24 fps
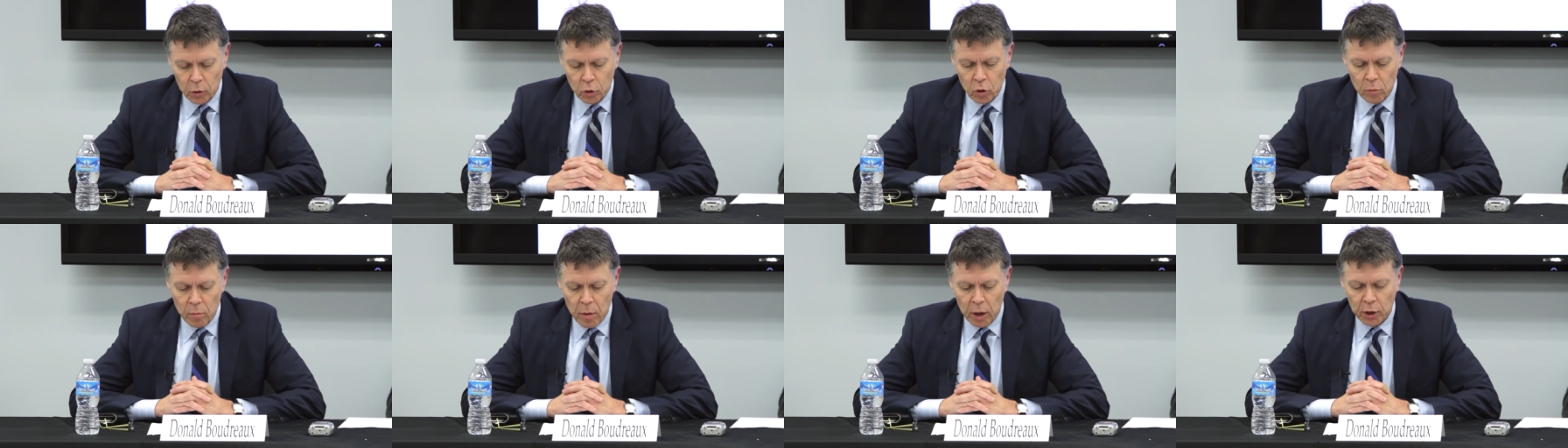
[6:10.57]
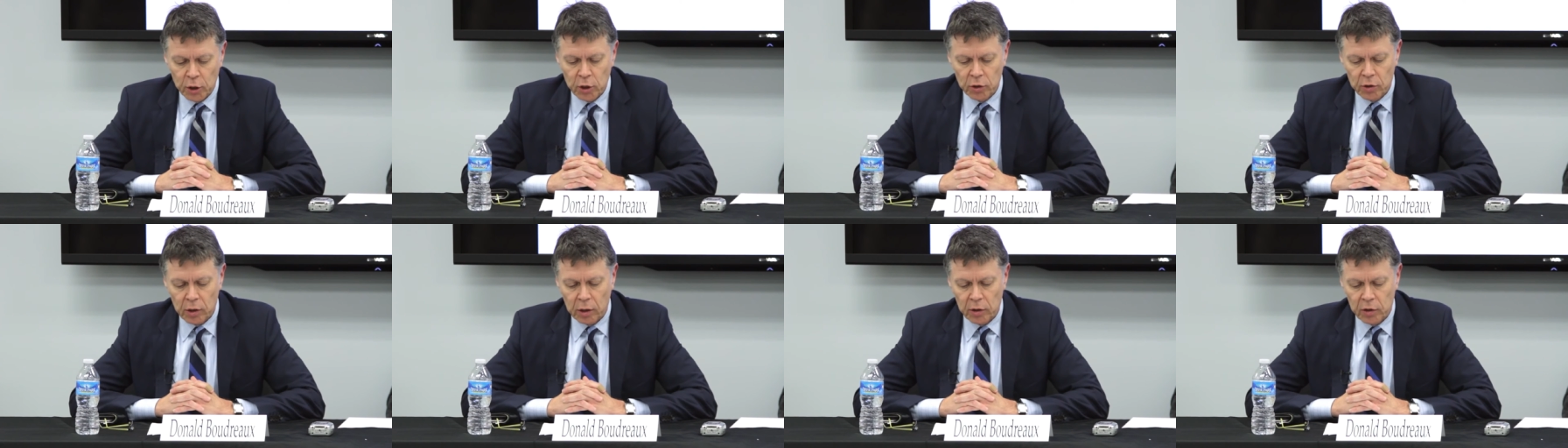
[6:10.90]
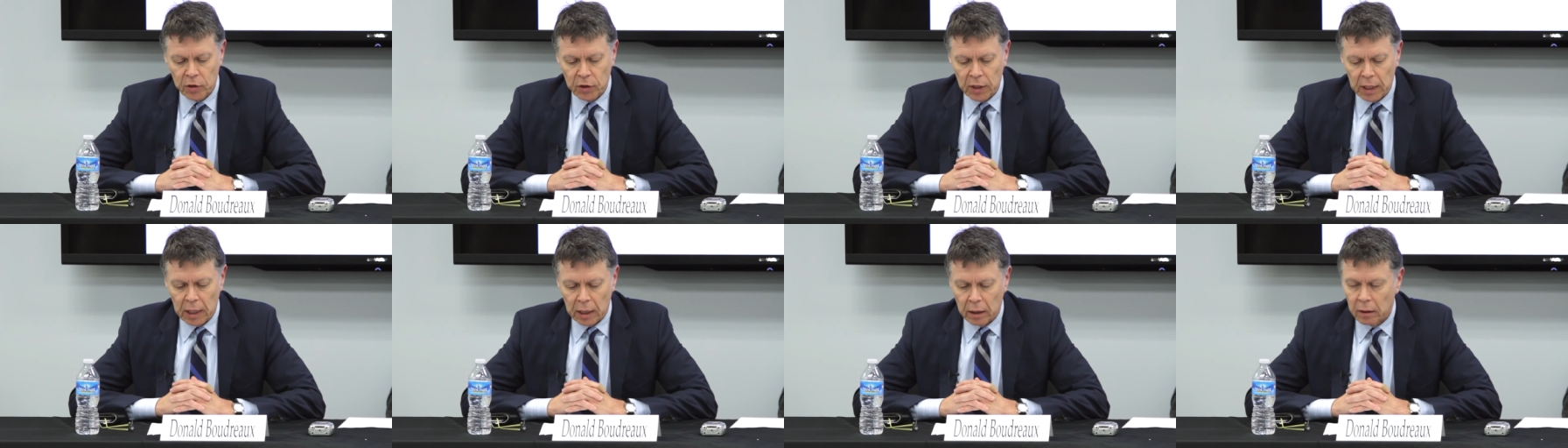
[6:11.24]
Too much is
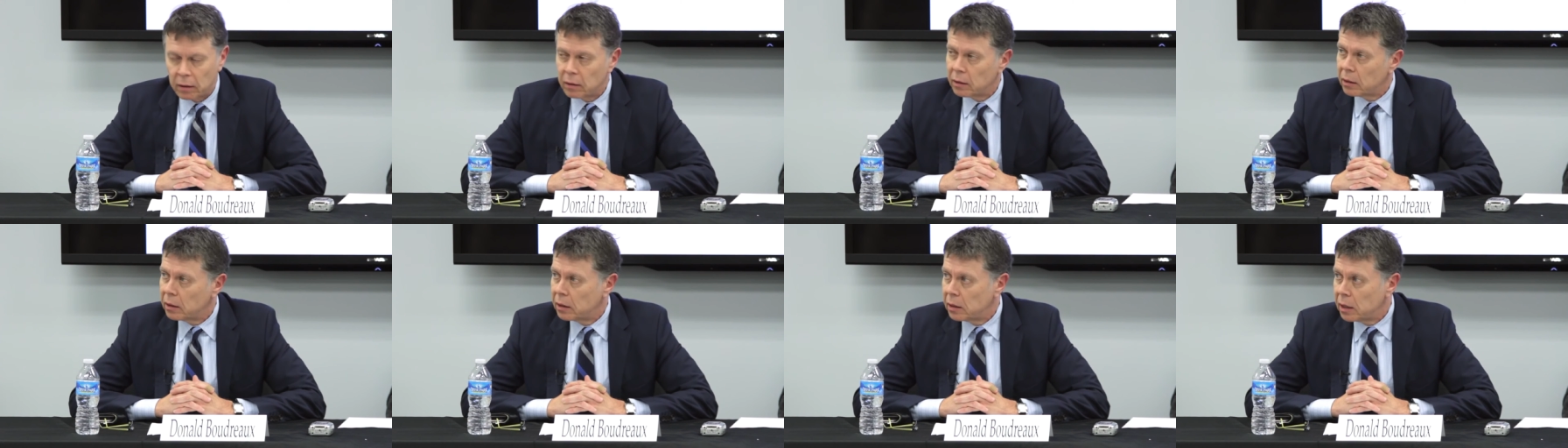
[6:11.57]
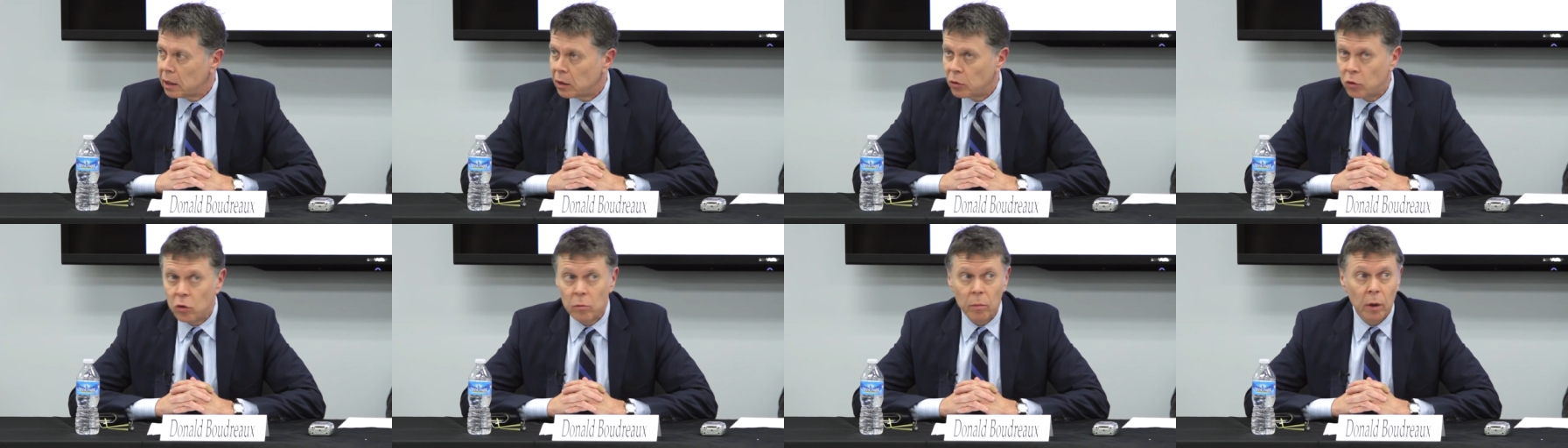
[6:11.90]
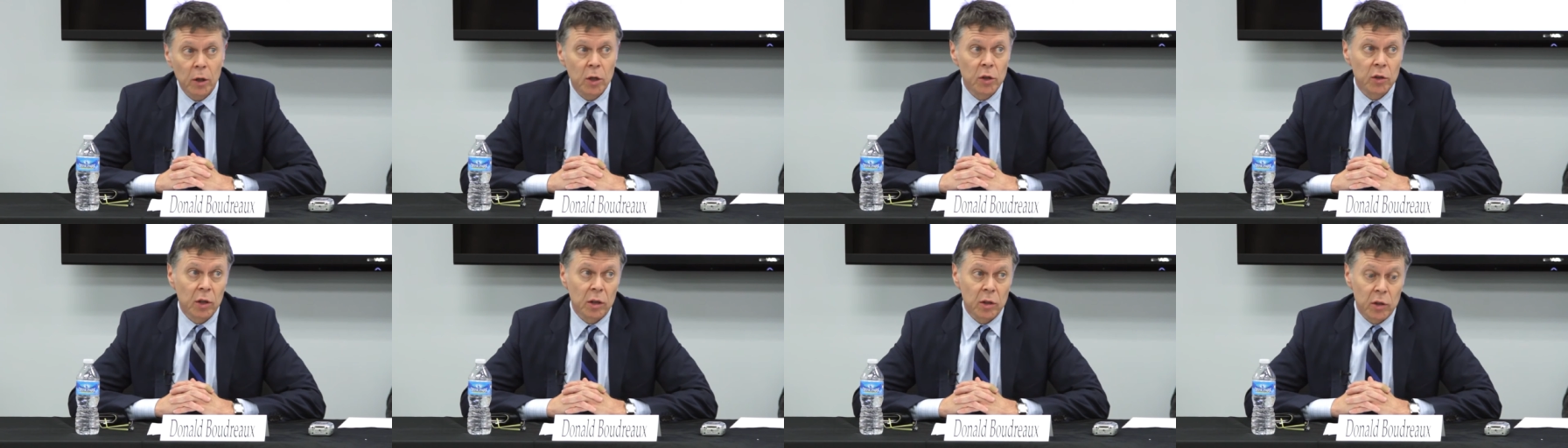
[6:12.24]
unseen, indeed too
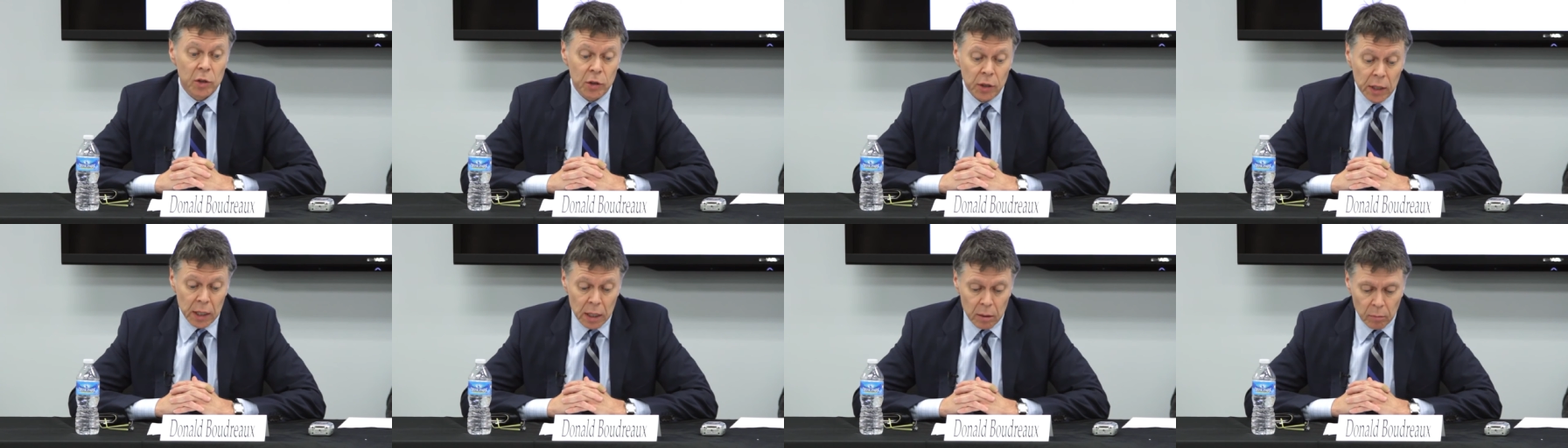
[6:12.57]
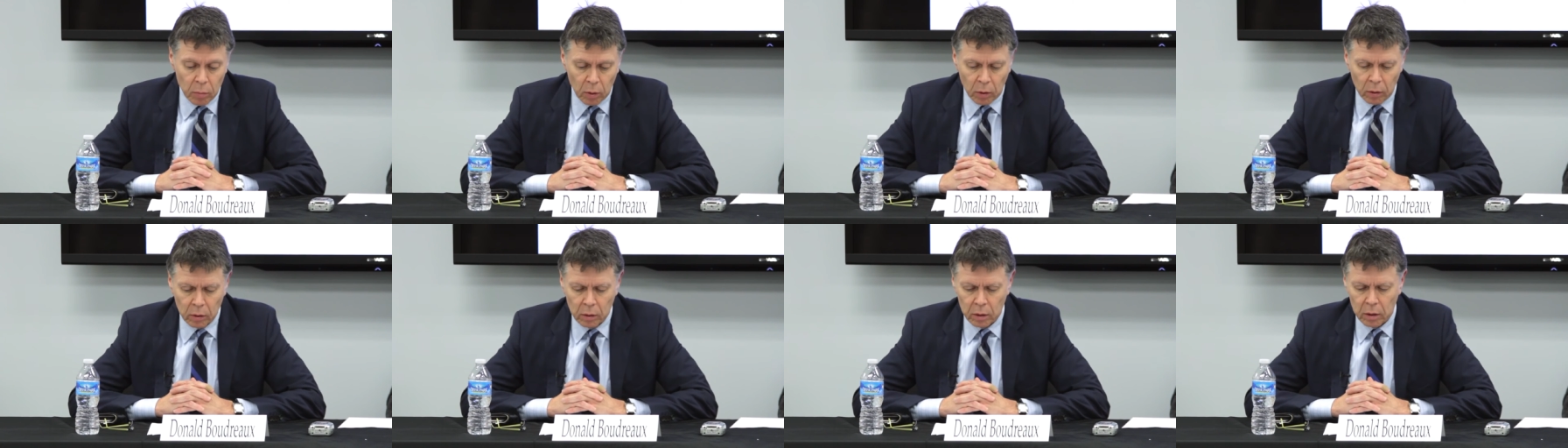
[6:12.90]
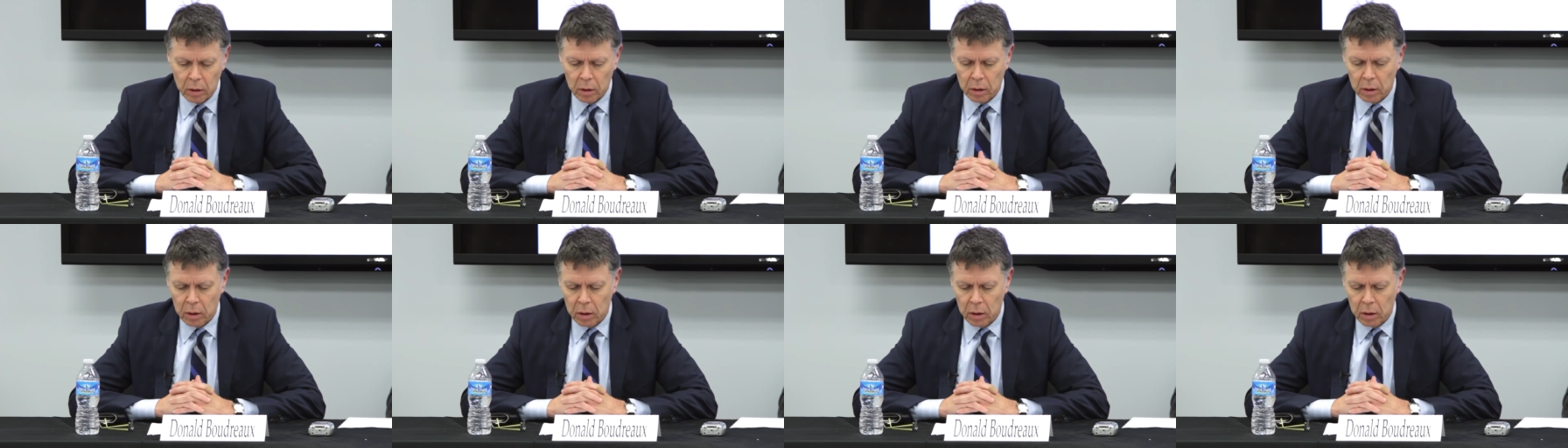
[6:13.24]
much is unseeable,